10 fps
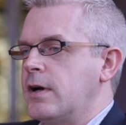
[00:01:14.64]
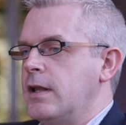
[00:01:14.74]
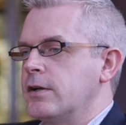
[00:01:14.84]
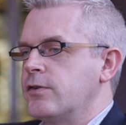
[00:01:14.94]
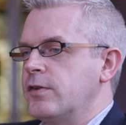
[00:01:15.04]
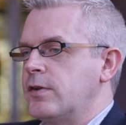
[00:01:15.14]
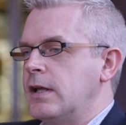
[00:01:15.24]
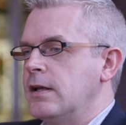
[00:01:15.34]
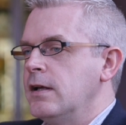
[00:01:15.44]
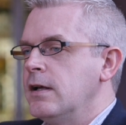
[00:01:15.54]
their
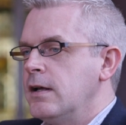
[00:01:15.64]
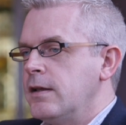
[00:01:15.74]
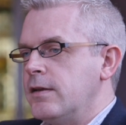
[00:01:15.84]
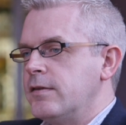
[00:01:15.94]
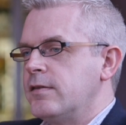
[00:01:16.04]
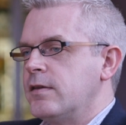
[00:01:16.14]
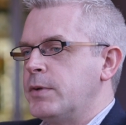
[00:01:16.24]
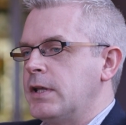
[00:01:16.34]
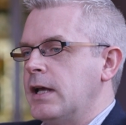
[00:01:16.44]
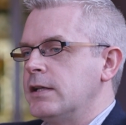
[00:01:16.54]
electricity. This has the
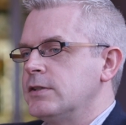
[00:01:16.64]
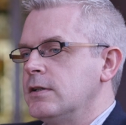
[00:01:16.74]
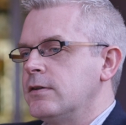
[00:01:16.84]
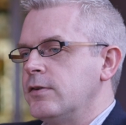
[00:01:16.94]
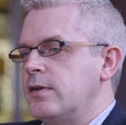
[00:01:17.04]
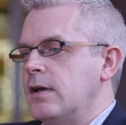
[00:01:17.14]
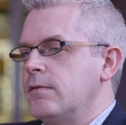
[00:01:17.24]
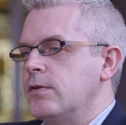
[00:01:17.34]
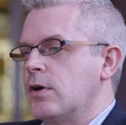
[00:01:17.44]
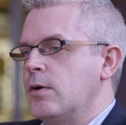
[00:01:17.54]
potential to
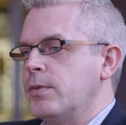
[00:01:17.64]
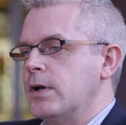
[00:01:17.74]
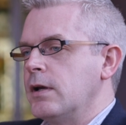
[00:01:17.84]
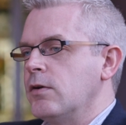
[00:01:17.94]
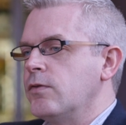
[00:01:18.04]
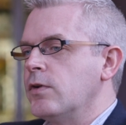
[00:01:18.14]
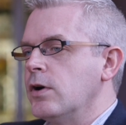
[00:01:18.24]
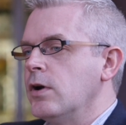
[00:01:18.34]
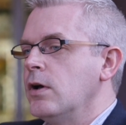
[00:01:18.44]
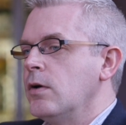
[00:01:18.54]
save the company
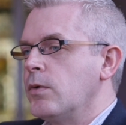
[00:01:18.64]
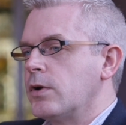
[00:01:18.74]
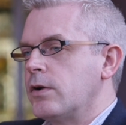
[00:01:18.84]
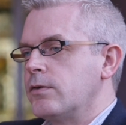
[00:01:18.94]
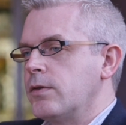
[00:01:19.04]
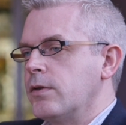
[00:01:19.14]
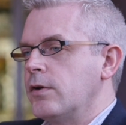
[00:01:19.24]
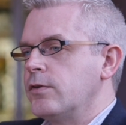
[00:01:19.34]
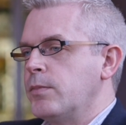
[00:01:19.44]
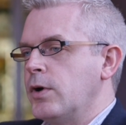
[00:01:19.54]
over
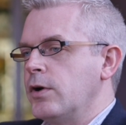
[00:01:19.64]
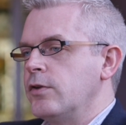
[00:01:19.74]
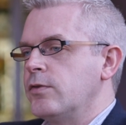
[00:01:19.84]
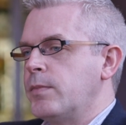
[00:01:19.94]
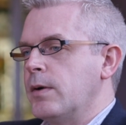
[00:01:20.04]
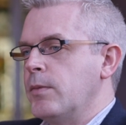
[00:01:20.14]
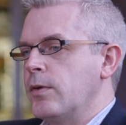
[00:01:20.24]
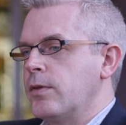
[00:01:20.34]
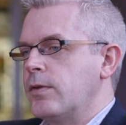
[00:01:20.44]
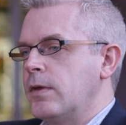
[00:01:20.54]
£100,000 per month.